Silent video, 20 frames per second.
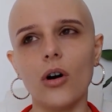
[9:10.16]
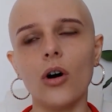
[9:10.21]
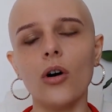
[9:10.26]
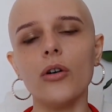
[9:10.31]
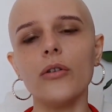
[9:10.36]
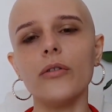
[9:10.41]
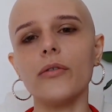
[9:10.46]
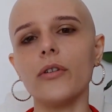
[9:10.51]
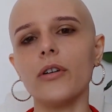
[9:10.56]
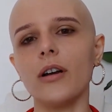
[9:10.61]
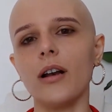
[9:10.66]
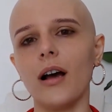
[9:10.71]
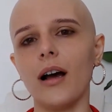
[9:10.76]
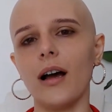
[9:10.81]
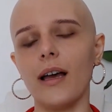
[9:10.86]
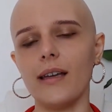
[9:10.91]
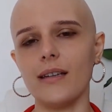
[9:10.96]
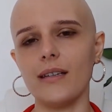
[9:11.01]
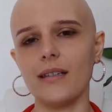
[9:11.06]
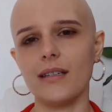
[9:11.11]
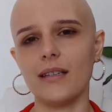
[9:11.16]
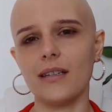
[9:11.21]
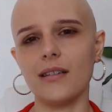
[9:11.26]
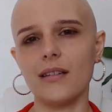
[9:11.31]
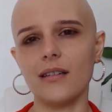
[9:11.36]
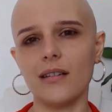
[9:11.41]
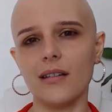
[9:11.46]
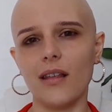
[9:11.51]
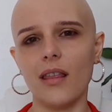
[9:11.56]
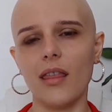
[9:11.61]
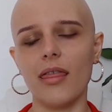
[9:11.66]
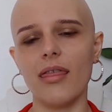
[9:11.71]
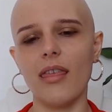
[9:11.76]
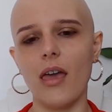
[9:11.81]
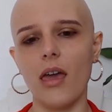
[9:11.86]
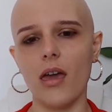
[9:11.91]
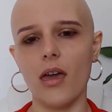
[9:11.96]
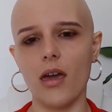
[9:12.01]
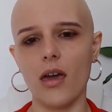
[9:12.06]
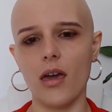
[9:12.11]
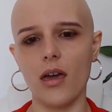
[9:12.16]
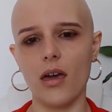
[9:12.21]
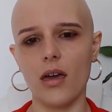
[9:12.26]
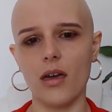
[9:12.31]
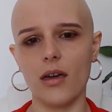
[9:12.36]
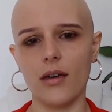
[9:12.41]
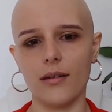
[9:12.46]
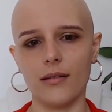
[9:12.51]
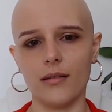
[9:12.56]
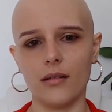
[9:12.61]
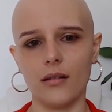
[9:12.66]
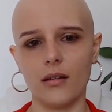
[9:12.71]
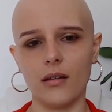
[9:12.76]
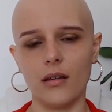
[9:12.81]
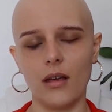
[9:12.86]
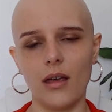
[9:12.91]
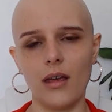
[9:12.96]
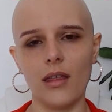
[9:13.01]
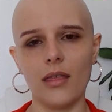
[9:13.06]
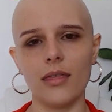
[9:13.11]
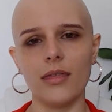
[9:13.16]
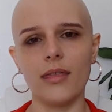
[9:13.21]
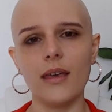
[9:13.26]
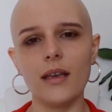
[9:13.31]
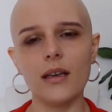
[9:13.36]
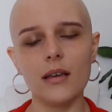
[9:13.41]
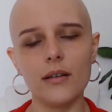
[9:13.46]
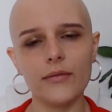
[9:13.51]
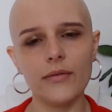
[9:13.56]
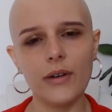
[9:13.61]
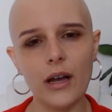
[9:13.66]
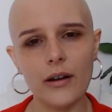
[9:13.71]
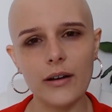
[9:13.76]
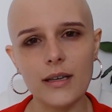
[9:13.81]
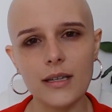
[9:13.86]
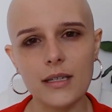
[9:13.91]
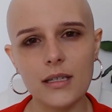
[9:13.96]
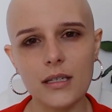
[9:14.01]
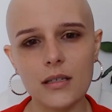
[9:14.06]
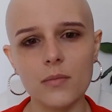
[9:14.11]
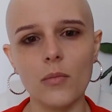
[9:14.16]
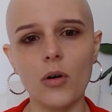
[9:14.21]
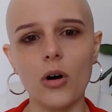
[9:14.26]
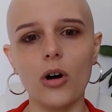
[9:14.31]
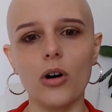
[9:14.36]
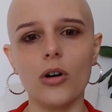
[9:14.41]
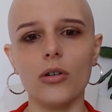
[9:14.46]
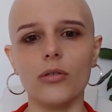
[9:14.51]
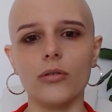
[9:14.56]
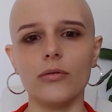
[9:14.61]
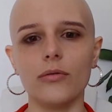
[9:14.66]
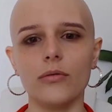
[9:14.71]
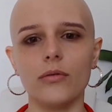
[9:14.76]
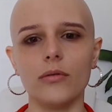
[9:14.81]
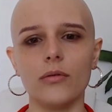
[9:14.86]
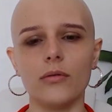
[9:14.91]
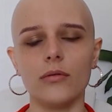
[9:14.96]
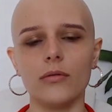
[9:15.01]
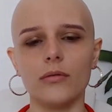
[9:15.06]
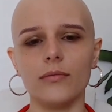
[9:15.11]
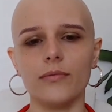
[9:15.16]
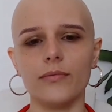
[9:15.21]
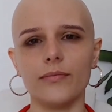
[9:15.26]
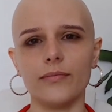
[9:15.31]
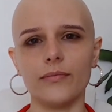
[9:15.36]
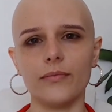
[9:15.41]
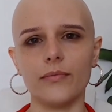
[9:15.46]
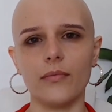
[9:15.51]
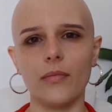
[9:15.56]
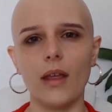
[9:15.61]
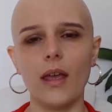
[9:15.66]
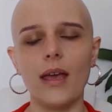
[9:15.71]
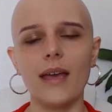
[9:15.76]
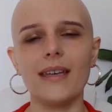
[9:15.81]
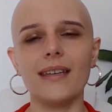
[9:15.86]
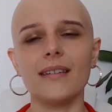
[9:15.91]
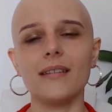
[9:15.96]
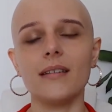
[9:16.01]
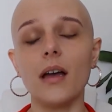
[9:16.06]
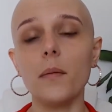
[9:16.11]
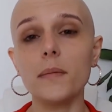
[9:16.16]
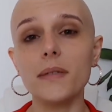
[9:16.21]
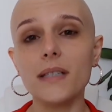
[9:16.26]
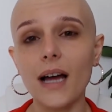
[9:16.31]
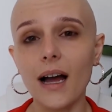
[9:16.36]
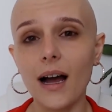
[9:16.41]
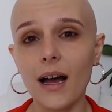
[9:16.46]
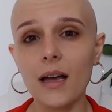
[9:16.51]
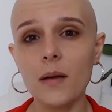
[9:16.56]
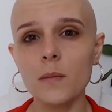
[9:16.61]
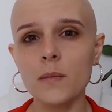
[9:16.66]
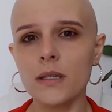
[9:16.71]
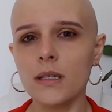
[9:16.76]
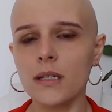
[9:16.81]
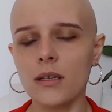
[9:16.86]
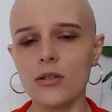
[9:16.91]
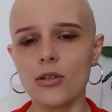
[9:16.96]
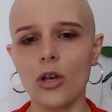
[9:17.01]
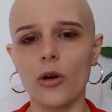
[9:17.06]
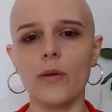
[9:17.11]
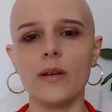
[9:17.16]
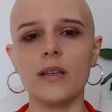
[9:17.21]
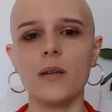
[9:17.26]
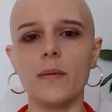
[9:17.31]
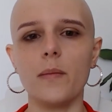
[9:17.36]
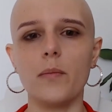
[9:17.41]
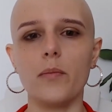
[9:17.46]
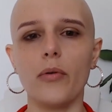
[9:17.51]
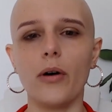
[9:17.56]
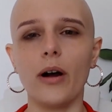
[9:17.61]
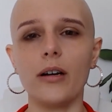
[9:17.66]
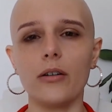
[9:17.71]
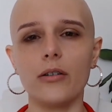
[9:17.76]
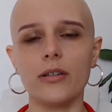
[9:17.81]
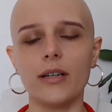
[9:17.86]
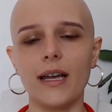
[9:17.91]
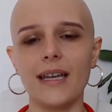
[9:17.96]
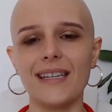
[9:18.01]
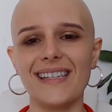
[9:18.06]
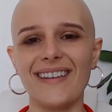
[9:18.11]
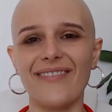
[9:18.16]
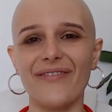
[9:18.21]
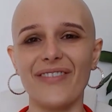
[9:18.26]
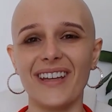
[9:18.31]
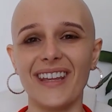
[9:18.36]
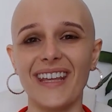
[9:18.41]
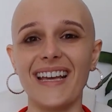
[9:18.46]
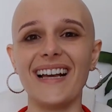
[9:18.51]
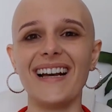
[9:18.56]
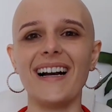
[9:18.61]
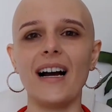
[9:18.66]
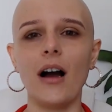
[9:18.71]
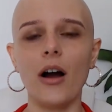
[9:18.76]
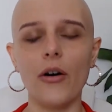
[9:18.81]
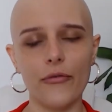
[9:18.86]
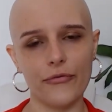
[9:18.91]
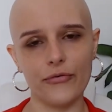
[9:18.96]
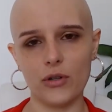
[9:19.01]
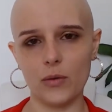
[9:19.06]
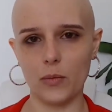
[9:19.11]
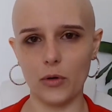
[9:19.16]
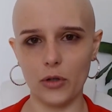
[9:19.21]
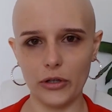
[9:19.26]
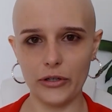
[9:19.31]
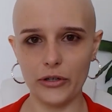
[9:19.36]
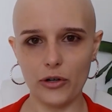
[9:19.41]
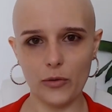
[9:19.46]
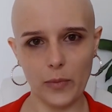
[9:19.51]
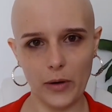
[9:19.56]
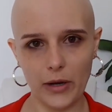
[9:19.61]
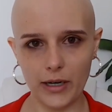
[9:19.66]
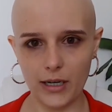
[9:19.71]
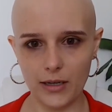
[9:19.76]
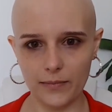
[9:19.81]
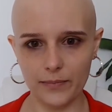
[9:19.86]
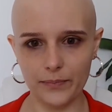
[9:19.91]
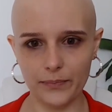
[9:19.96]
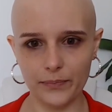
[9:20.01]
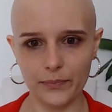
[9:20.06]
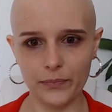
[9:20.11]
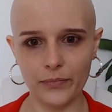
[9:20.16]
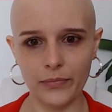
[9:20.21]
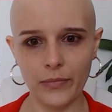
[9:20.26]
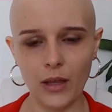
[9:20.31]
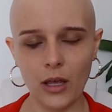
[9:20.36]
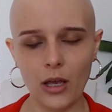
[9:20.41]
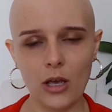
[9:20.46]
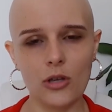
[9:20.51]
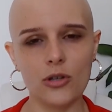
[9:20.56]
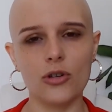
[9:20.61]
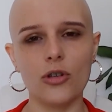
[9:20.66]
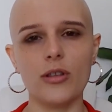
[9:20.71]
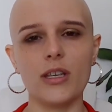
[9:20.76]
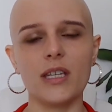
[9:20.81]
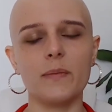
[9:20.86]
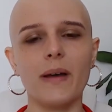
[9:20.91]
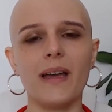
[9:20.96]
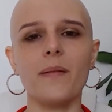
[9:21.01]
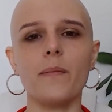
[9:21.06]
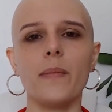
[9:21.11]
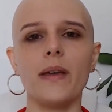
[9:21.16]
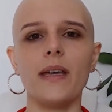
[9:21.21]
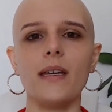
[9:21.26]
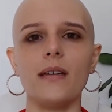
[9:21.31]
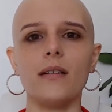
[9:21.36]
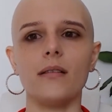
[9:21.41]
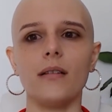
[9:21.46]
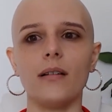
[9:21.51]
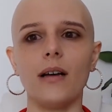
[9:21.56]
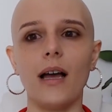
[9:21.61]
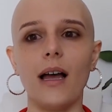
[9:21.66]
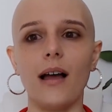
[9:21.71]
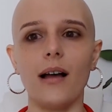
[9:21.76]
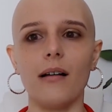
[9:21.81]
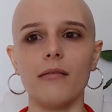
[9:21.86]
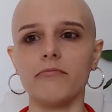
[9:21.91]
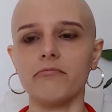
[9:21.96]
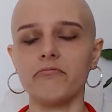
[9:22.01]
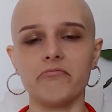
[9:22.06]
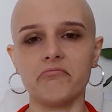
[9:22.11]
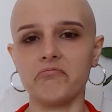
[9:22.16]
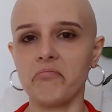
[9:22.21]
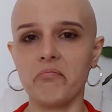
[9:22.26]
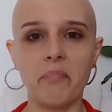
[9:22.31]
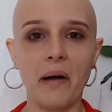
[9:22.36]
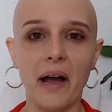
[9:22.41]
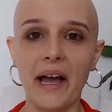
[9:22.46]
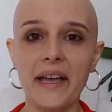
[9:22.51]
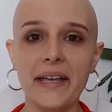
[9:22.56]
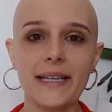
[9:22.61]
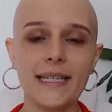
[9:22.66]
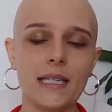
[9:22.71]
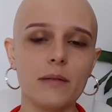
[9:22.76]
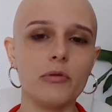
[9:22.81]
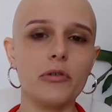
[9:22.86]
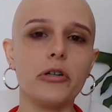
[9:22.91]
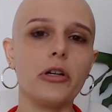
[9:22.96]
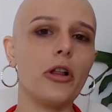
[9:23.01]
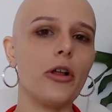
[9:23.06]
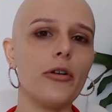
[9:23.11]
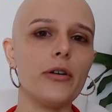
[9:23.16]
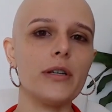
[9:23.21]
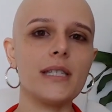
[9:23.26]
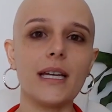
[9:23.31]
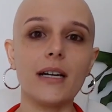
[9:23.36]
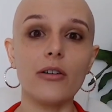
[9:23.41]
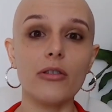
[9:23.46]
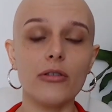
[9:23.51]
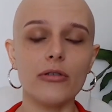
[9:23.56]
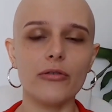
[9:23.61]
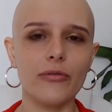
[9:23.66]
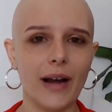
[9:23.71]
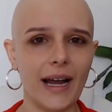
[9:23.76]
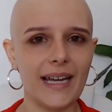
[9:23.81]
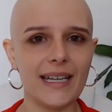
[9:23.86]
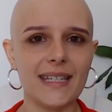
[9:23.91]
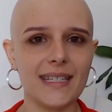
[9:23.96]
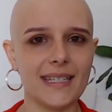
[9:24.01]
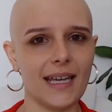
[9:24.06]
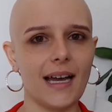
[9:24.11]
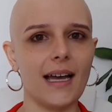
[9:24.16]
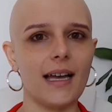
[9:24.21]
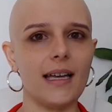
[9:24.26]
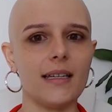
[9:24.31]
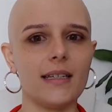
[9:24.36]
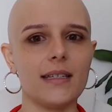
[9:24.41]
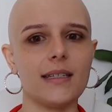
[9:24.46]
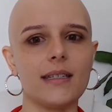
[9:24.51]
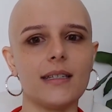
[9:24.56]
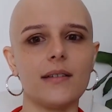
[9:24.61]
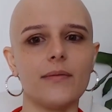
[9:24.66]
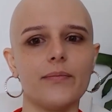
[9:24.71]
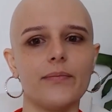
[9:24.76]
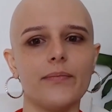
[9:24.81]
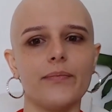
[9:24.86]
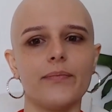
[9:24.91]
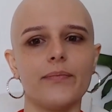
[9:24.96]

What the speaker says: overnight thing. Think very small. Sometimes this is going to be prioritizing feeling comfortable in your body. So this might mean buying some new clothes that are the right size,